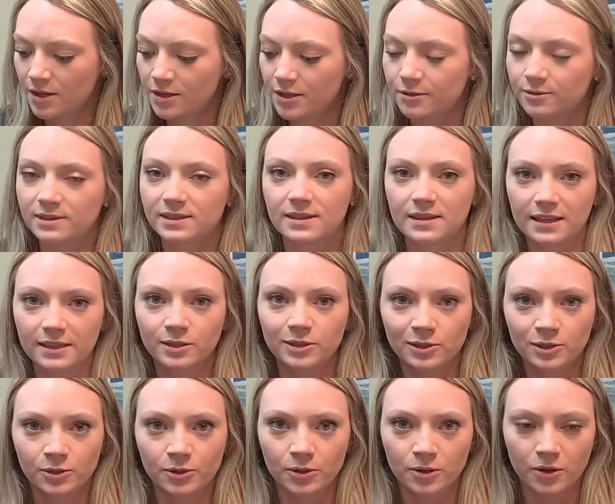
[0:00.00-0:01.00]
use this
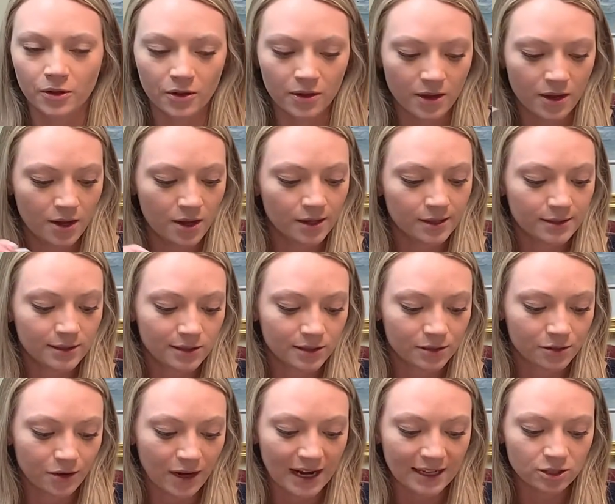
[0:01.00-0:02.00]
tool,
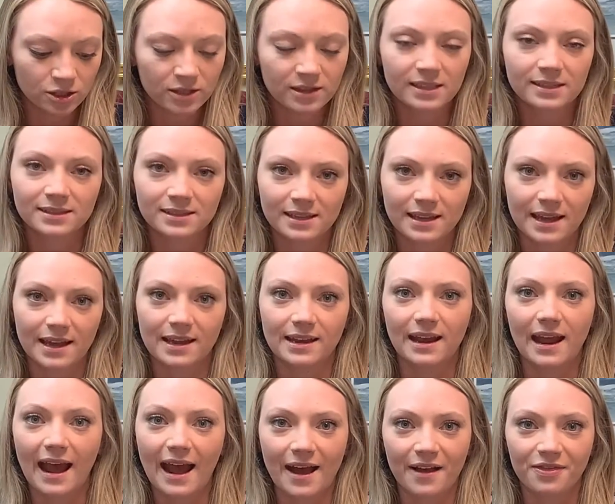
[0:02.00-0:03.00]
scratch the
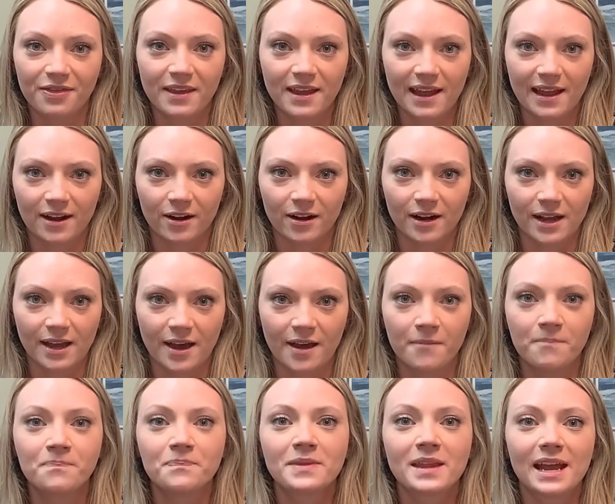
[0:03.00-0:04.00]
skin at the
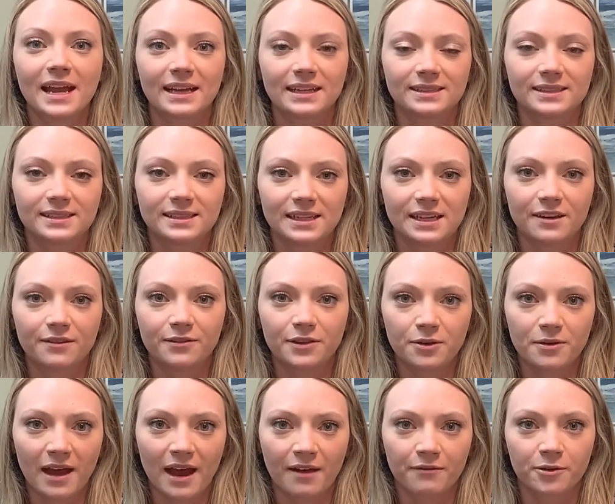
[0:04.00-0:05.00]
area, and see if
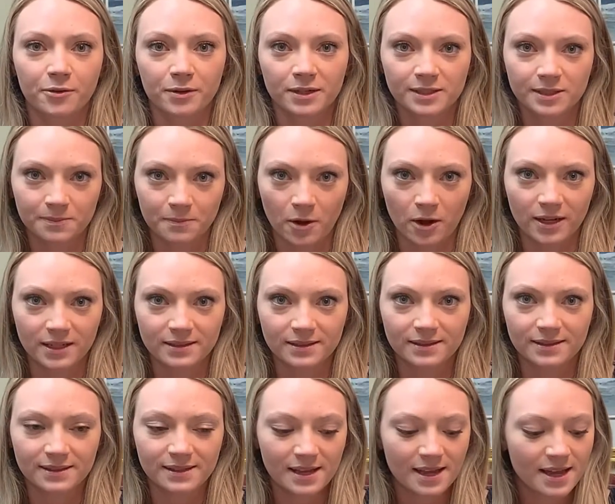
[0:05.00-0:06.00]
you have a
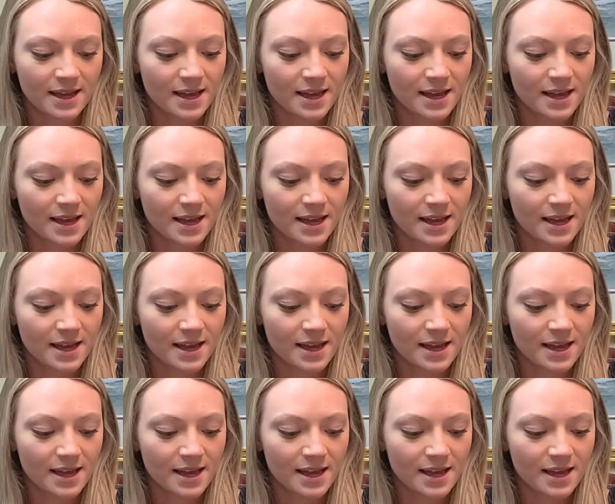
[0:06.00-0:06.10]
response.